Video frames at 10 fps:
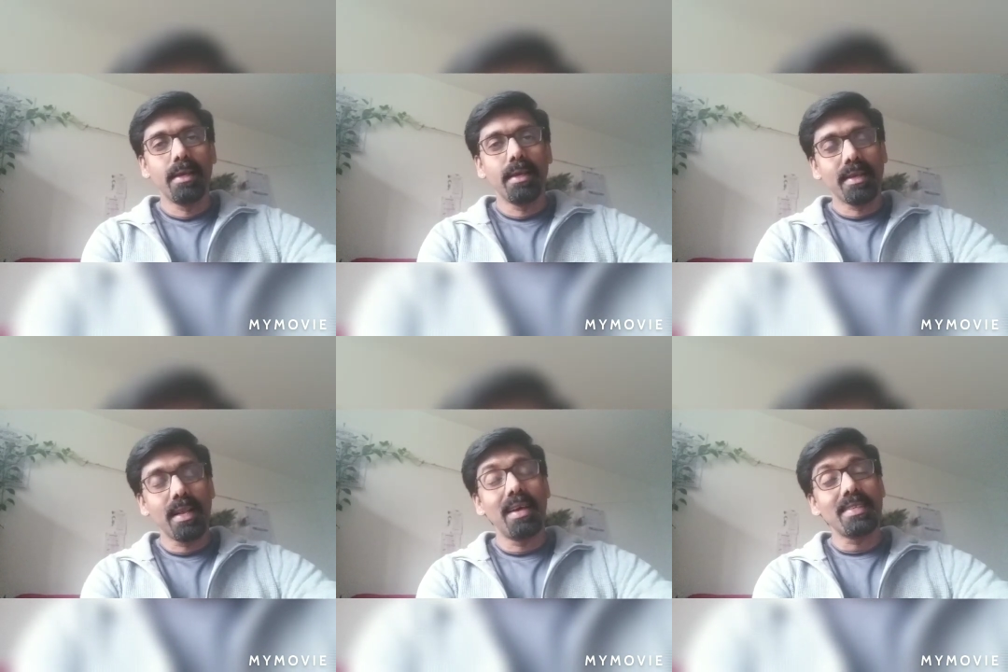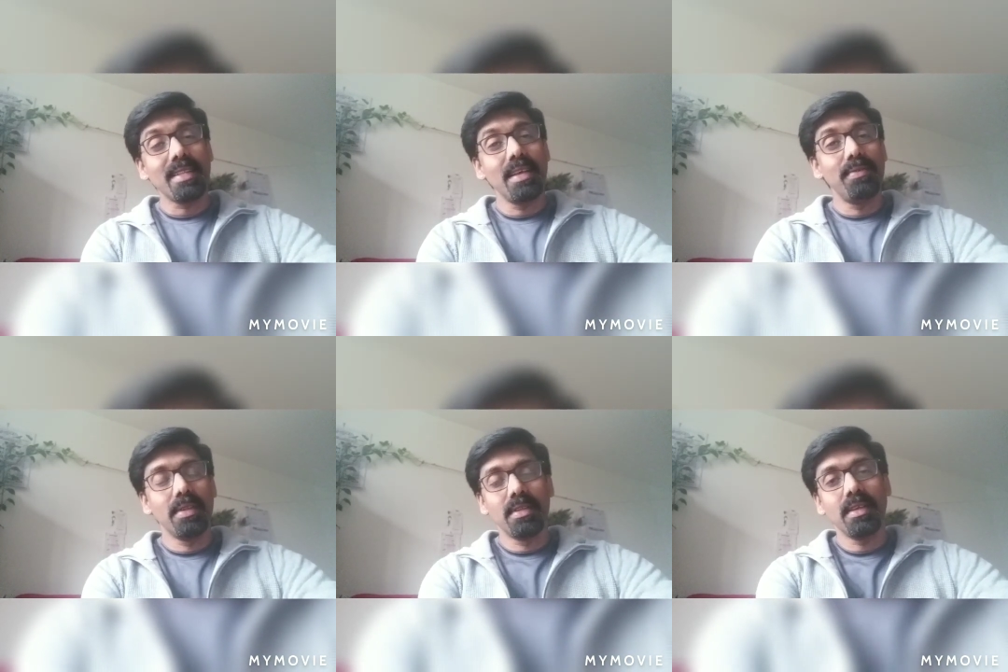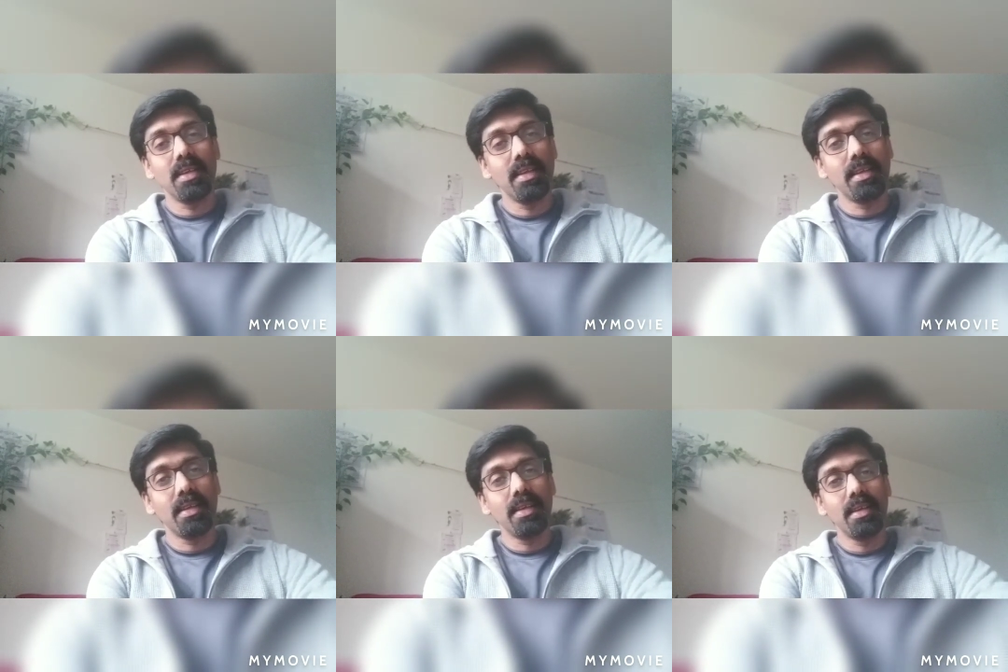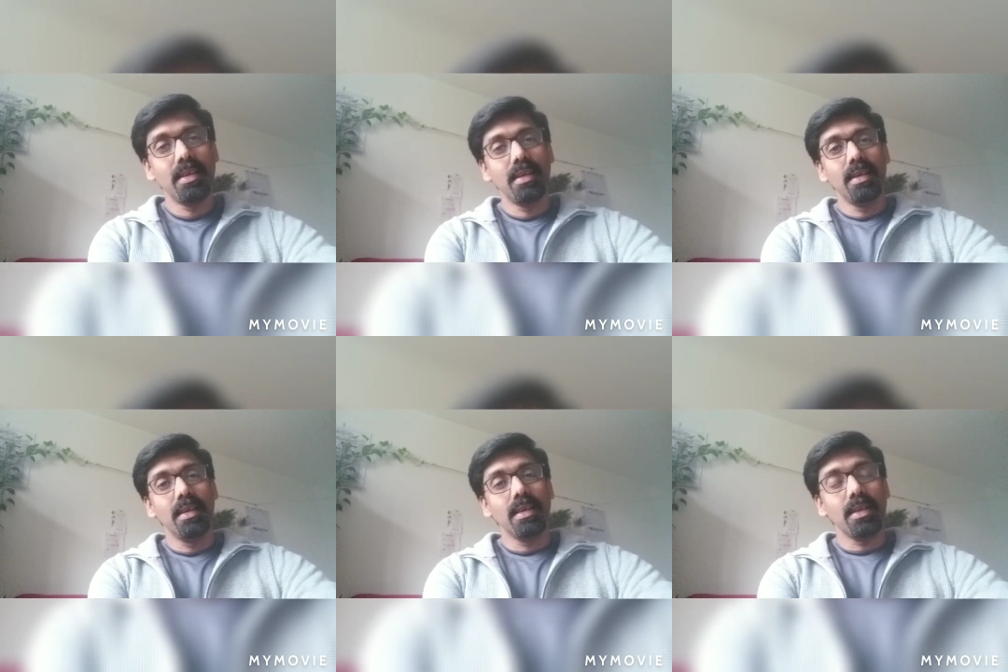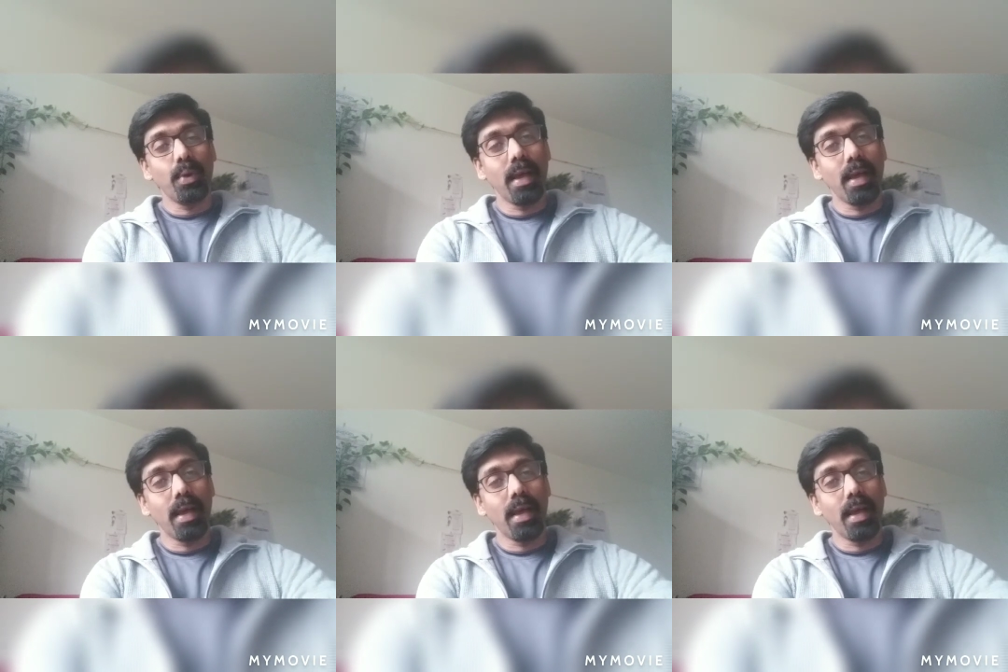In Class 11, you